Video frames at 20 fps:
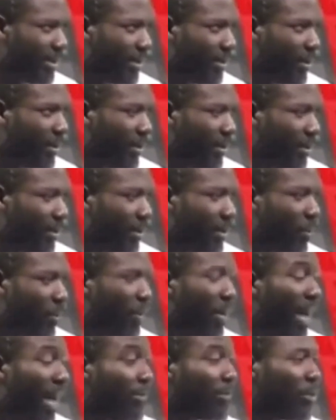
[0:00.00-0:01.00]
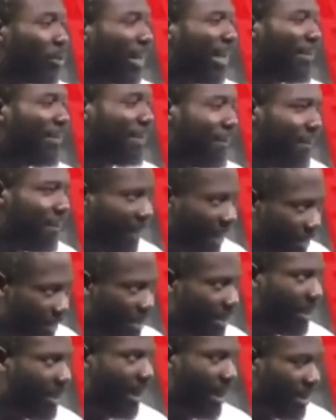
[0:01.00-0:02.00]
Right. We have to invest
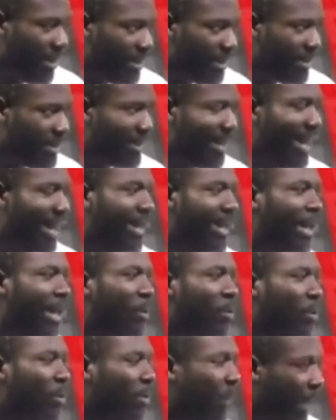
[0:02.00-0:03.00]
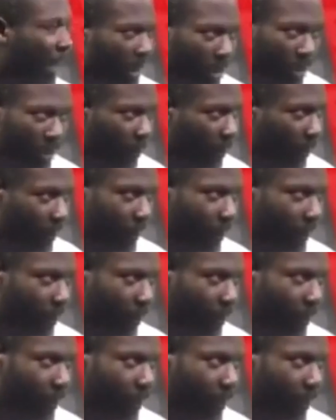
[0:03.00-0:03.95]
in artists and it will pay off. Mm.